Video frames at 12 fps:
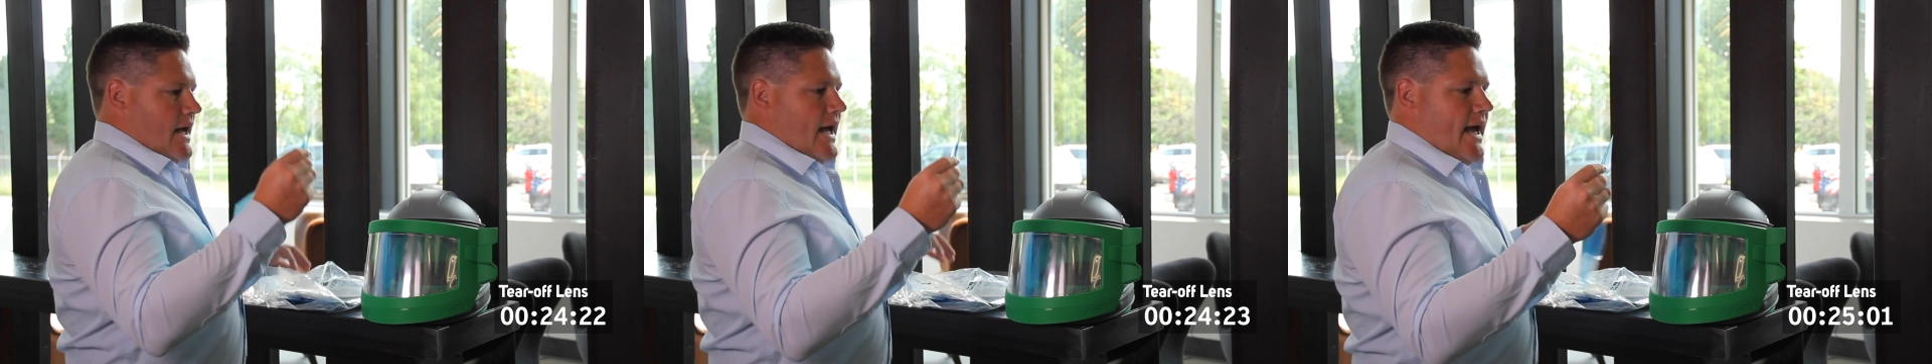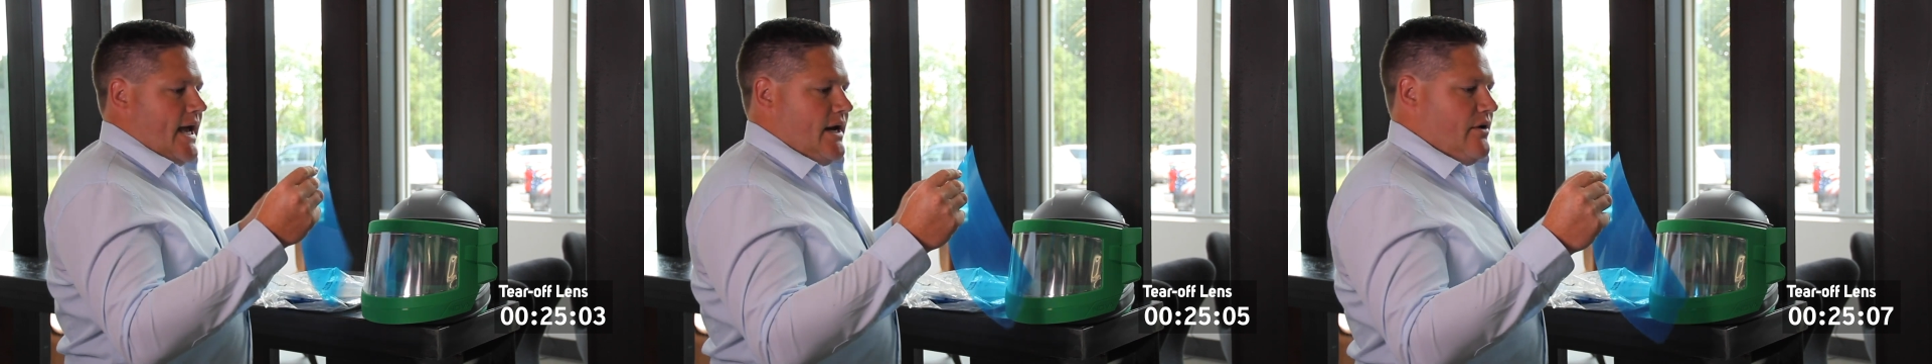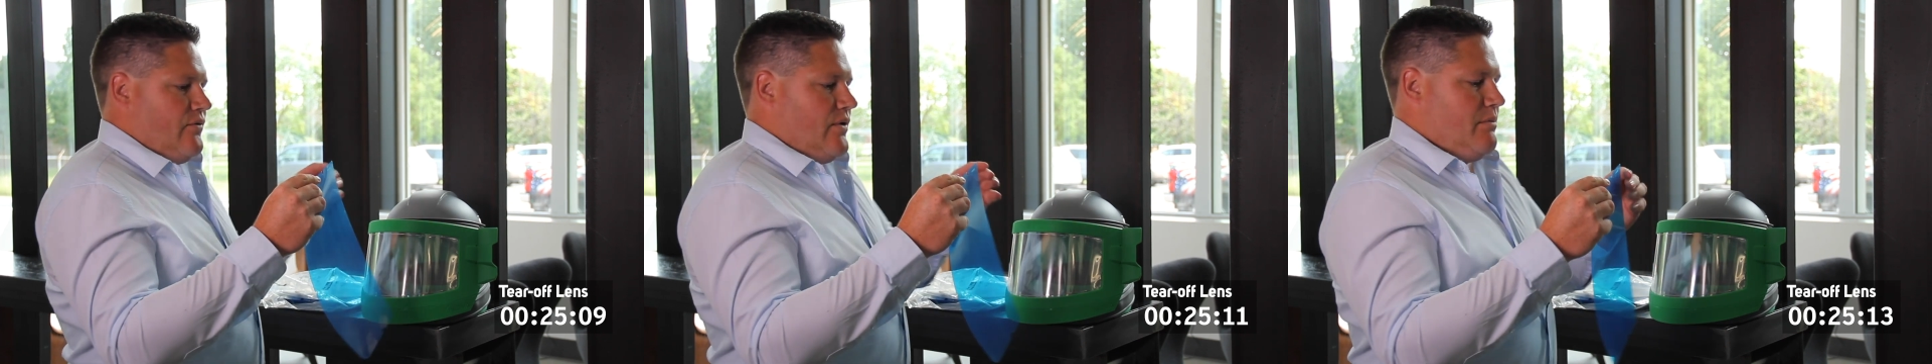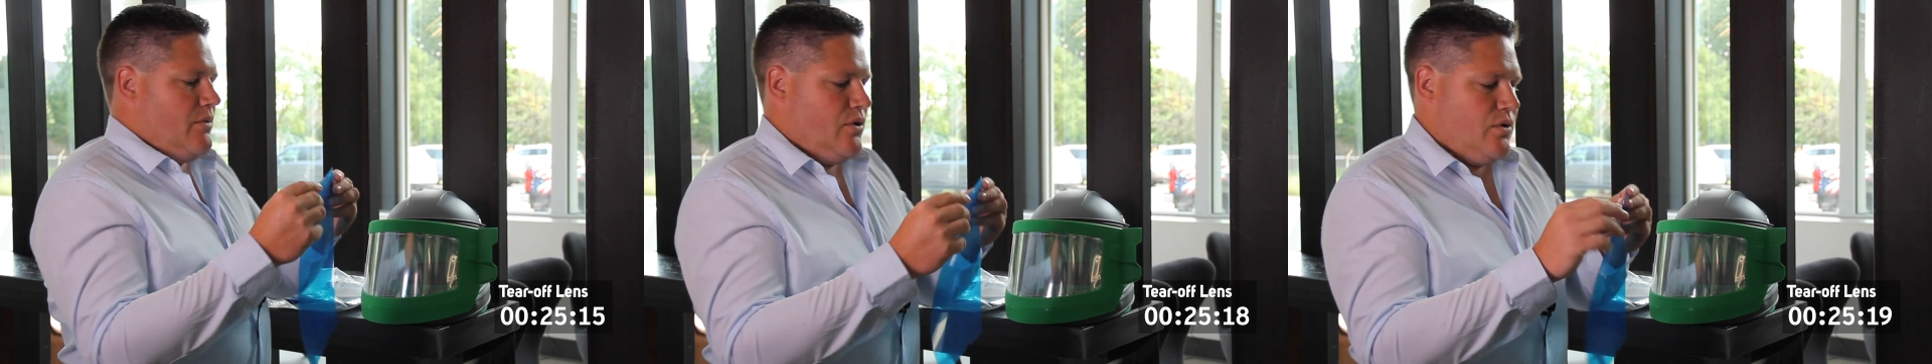and
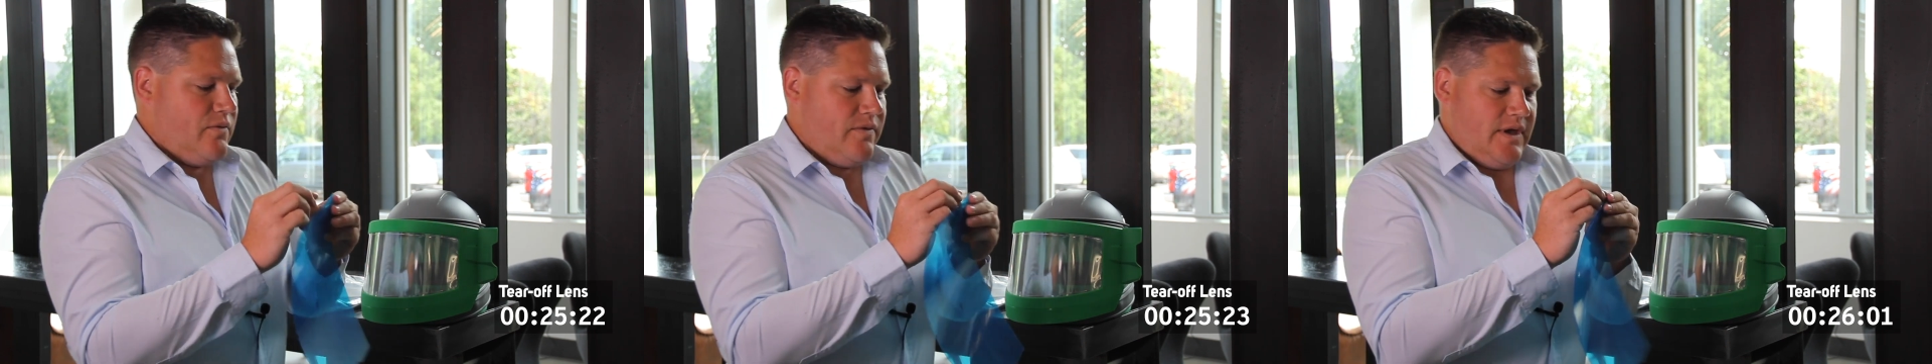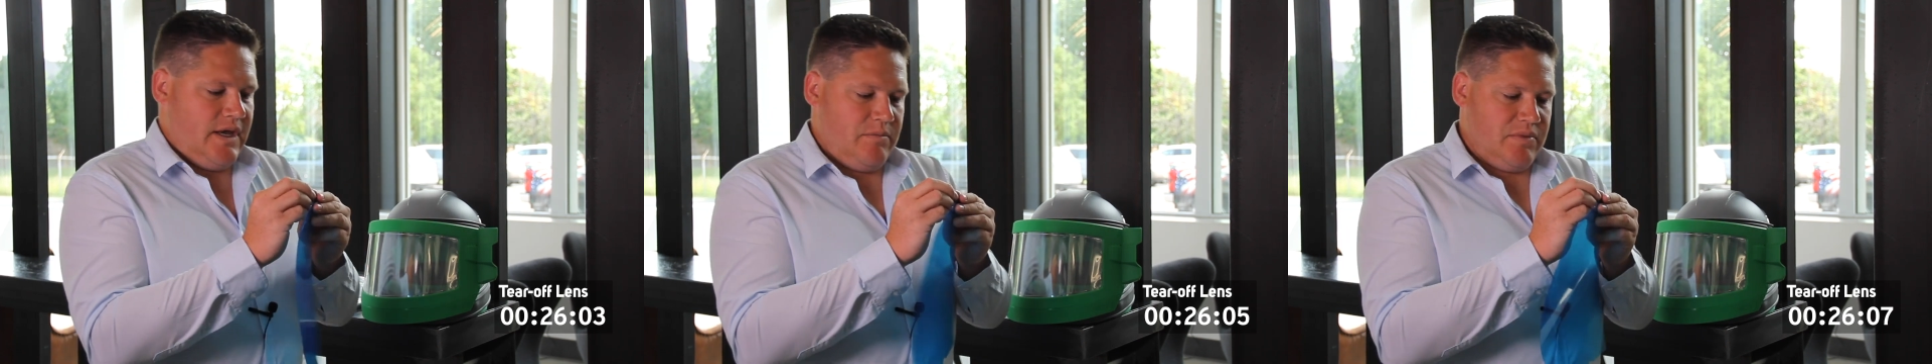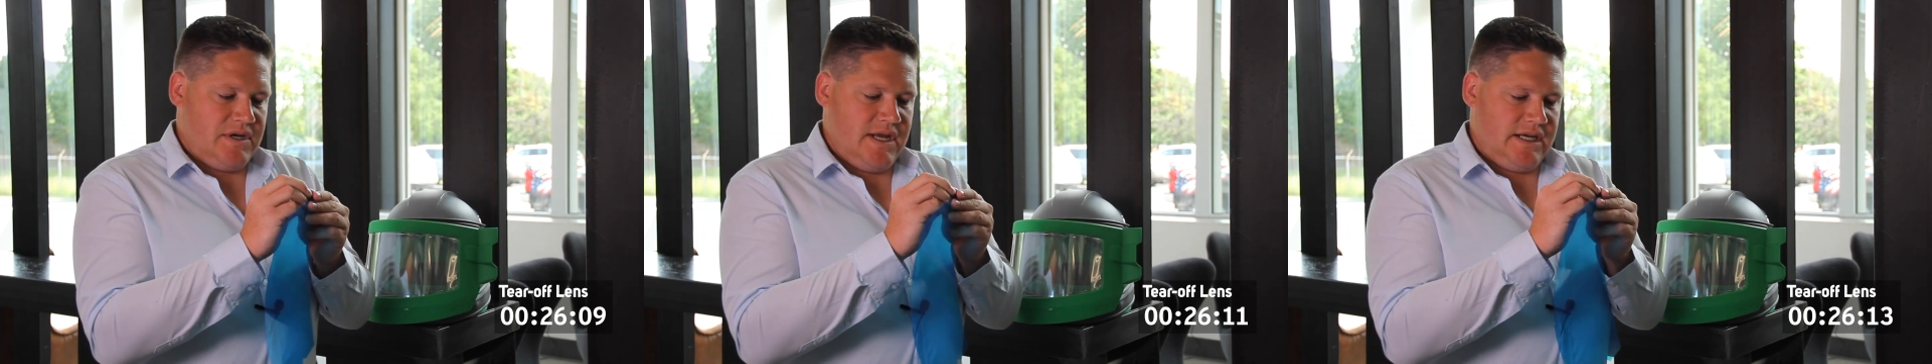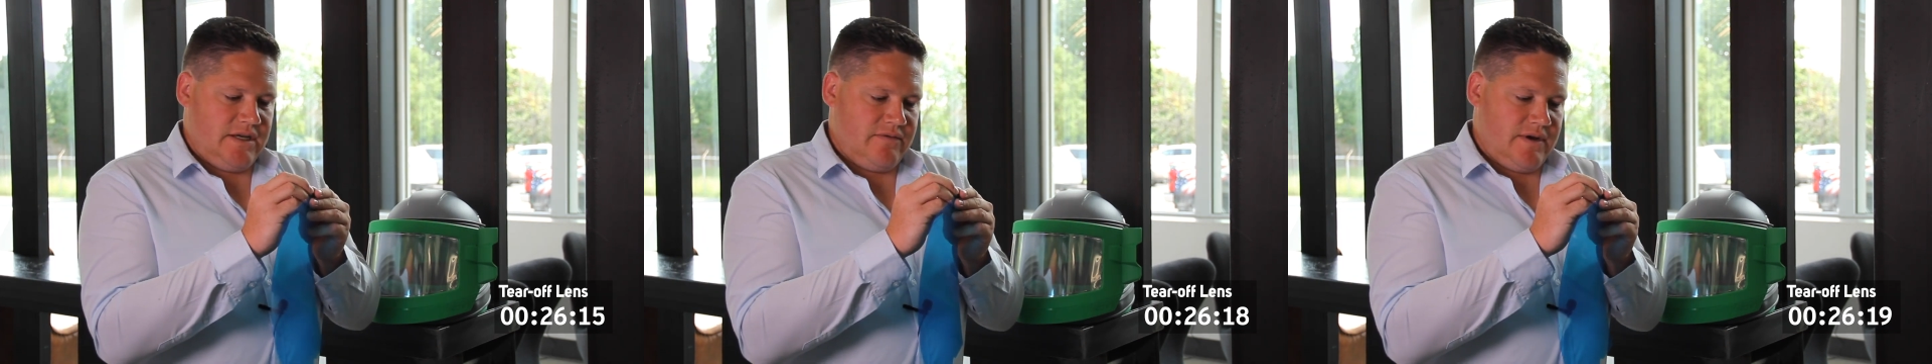remove the
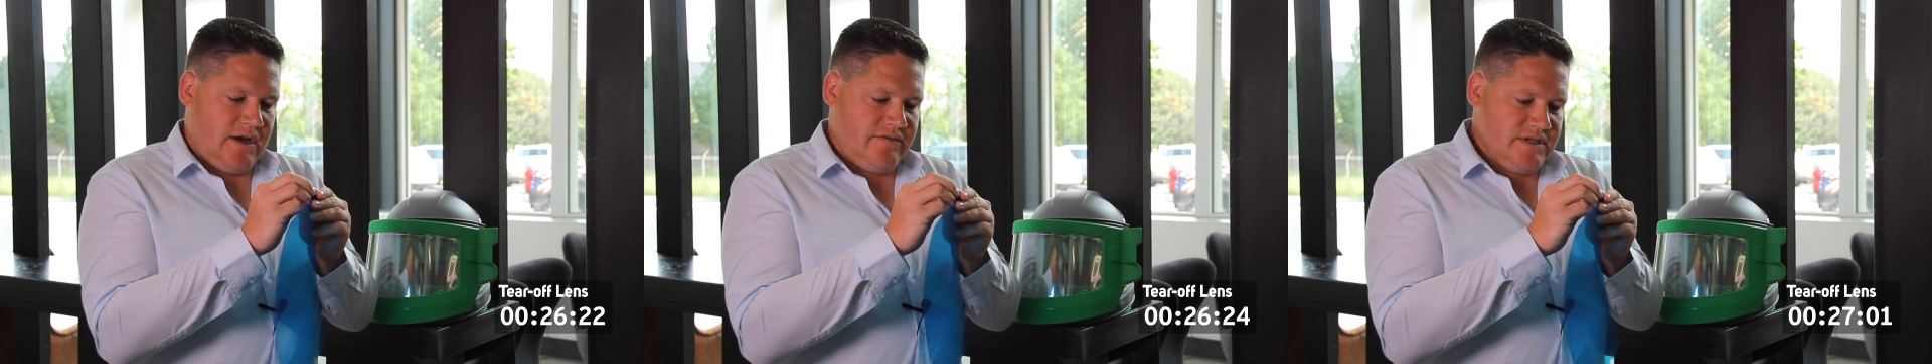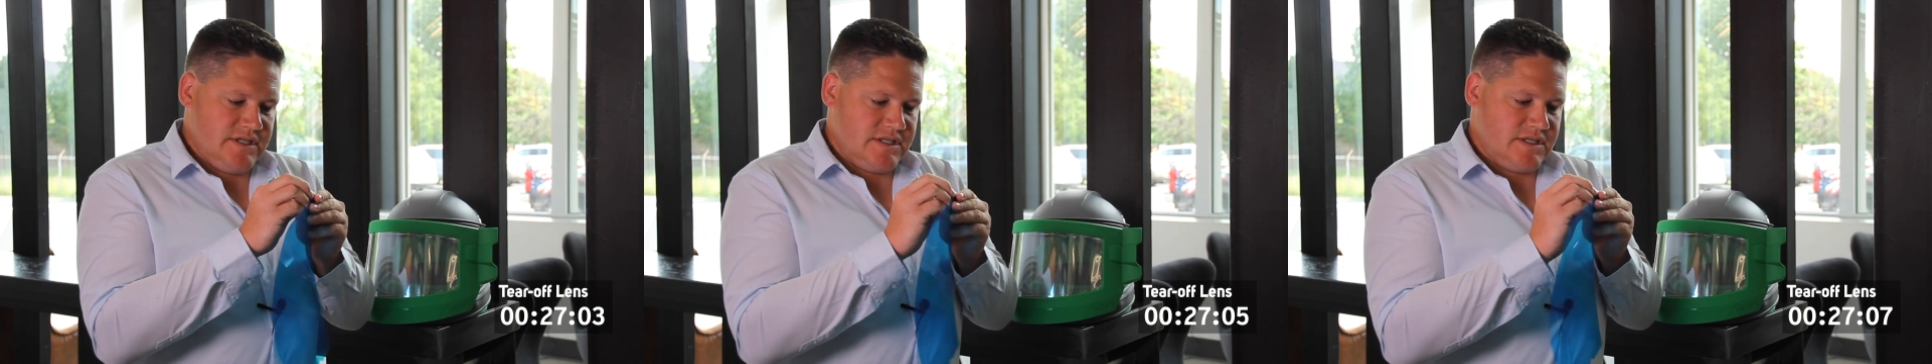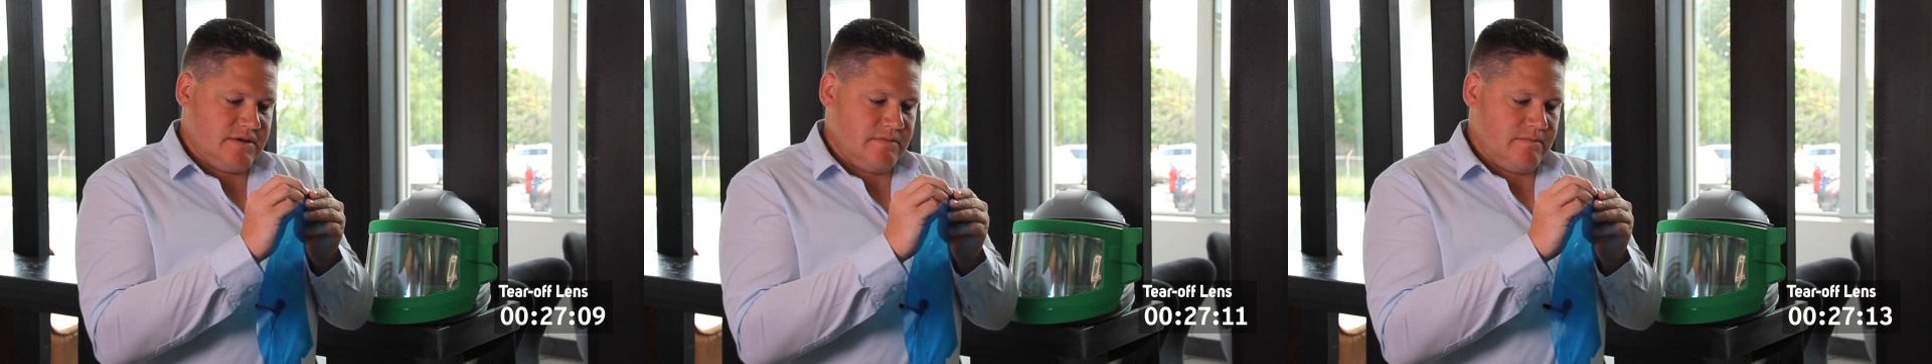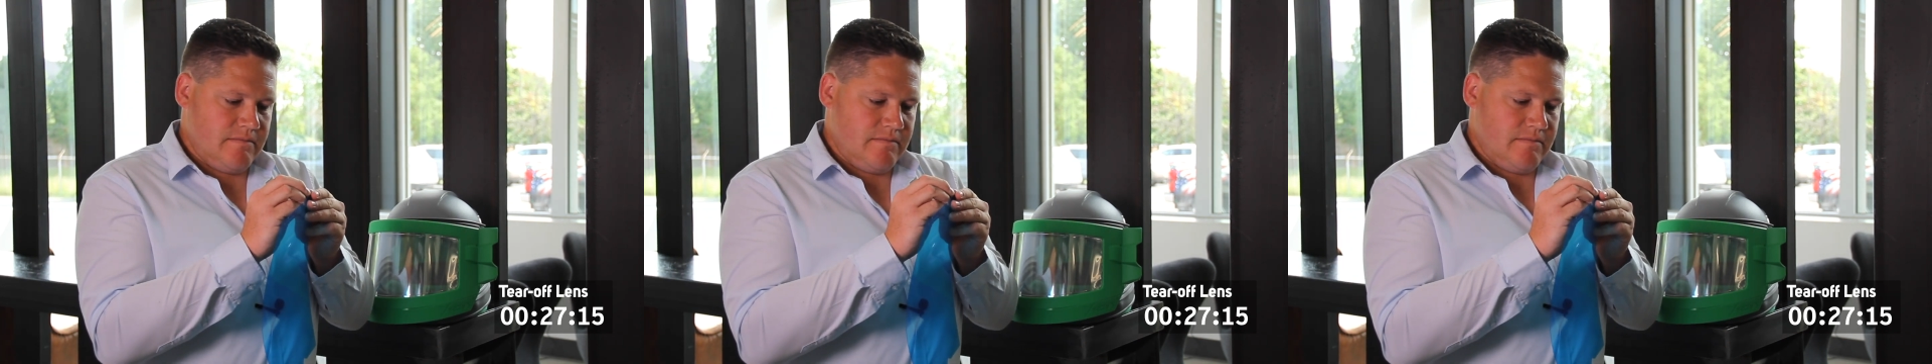protective covers.